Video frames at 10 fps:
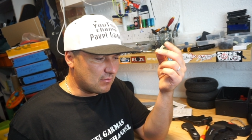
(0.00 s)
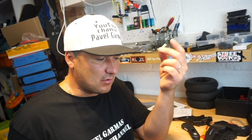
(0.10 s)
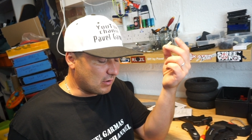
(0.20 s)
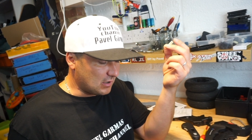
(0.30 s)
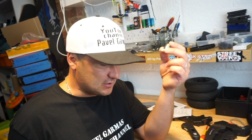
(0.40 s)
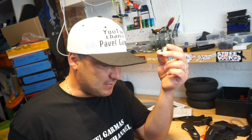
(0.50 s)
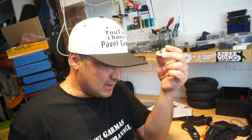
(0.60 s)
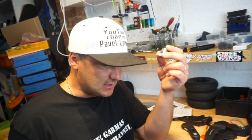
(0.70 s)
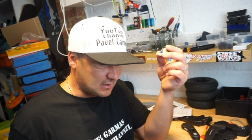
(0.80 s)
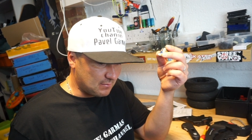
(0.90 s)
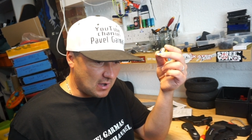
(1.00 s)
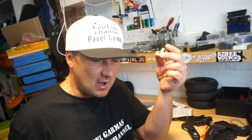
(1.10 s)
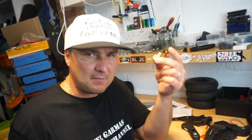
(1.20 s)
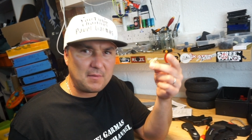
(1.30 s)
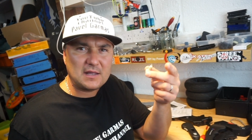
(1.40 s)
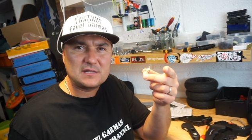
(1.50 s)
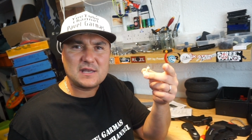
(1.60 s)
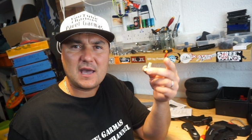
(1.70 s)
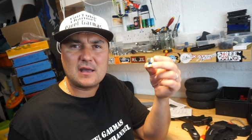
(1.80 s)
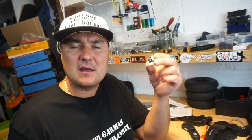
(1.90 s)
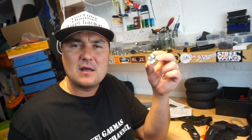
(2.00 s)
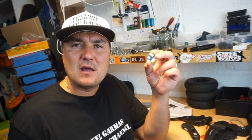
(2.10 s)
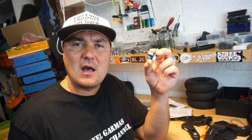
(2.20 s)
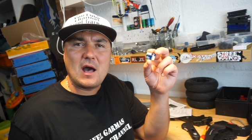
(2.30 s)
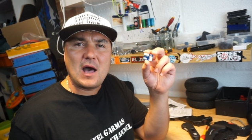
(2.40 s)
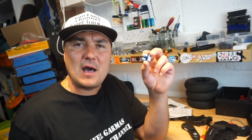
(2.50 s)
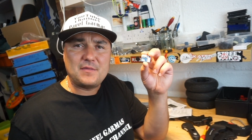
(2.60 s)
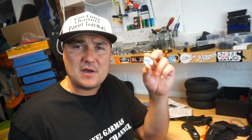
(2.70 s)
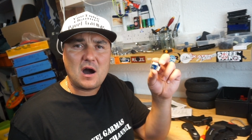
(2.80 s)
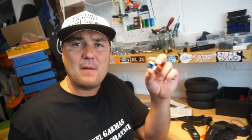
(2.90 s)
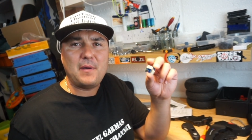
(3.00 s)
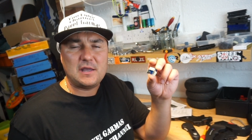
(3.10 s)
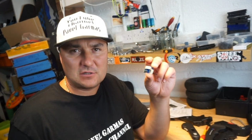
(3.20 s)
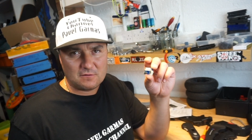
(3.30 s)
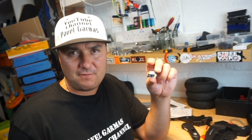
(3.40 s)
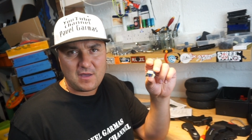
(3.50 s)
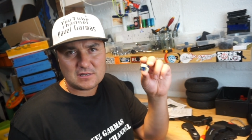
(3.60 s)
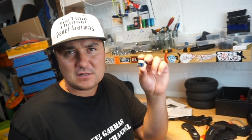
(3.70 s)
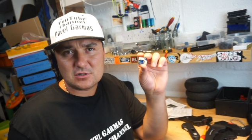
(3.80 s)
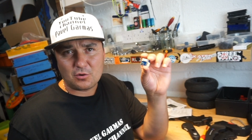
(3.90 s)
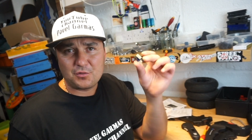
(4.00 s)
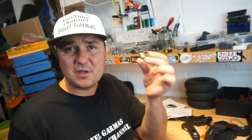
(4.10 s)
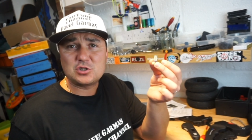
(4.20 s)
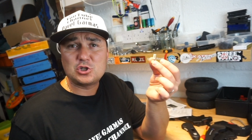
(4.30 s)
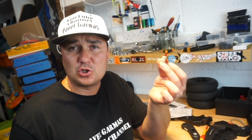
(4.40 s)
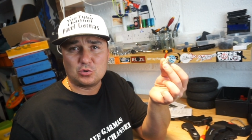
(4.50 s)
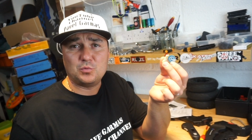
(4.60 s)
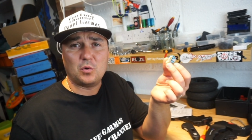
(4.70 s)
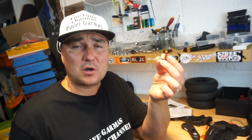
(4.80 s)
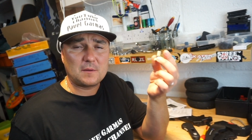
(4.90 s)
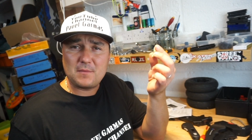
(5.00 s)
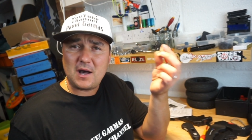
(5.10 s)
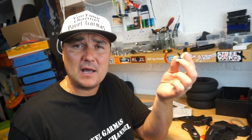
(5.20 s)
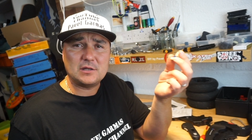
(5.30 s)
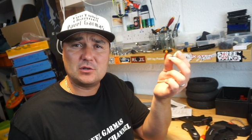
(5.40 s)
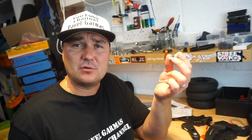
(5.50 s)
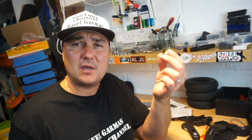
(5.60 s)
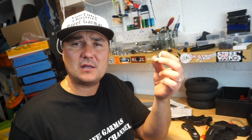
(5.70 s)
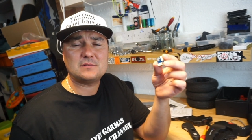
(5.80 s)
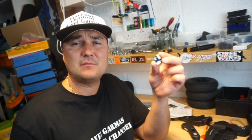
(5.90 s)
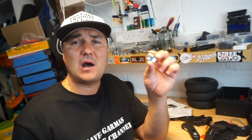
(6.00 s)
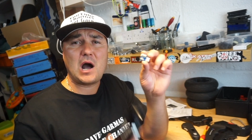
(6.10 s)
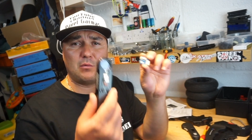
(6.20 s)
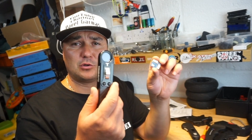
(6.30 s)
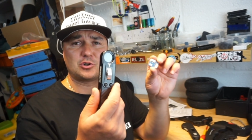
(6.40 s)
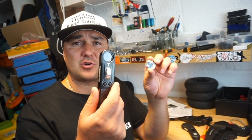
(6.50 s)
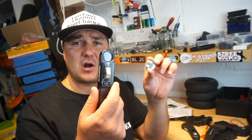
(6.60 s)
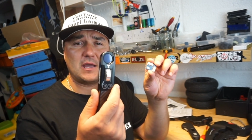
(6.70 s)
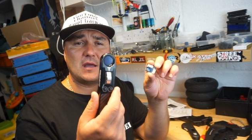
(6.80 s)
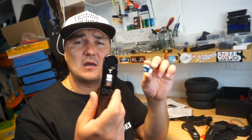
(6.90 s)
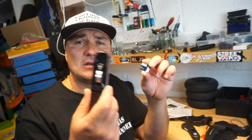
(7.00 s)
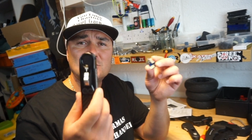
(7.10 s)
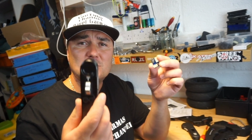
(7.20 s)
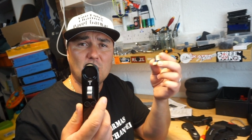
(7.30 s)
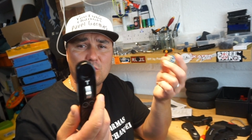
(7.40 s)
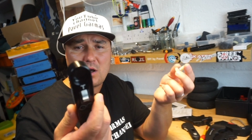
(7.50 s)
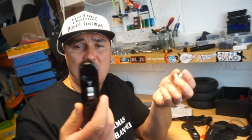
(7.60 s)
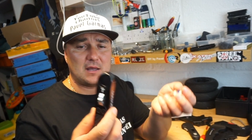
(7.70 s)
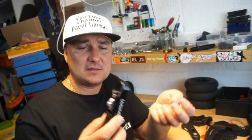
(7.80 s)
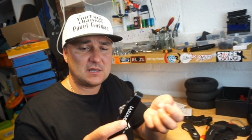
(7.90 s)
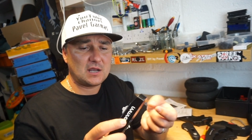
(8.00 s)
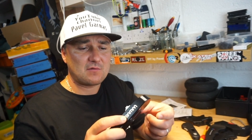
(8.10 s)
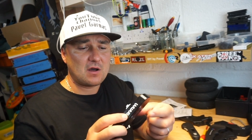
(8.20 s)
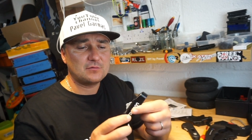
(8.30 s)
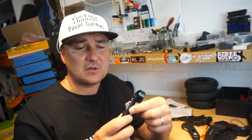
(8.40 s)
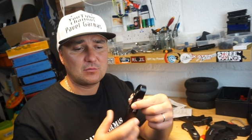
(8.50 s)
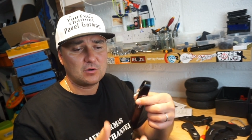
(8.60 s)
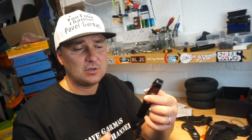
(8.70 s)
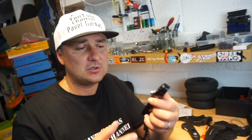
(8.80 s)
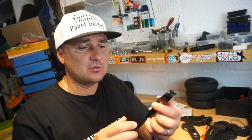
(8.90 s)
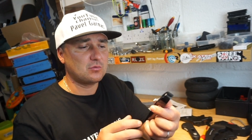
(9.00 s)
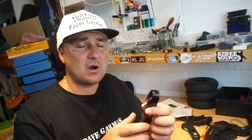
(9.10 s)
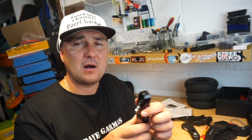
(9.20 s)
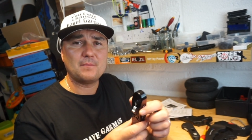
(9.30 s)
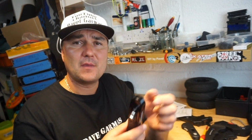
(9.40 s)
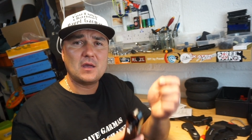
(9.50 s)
who else makes them, Maytech, they are based on Vesk, so this should work. I don't know yet, I will try, so stick around. I'm going to